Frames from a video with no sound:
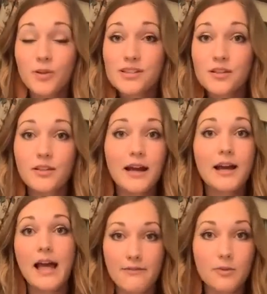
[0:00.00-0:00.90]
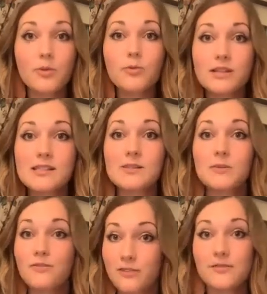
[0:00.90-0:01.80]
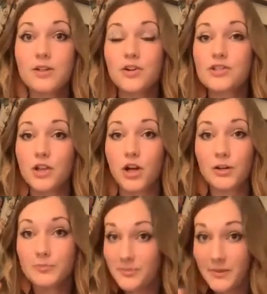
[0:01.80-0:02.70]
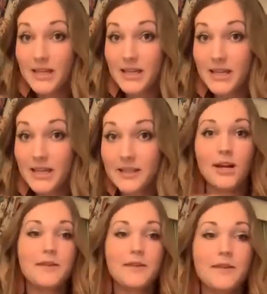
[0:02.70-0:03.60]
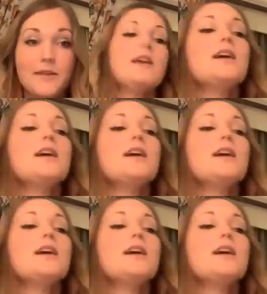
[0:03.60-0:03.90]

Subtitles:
No one wants to do that. Everyone wants to spend $5 on BS, right?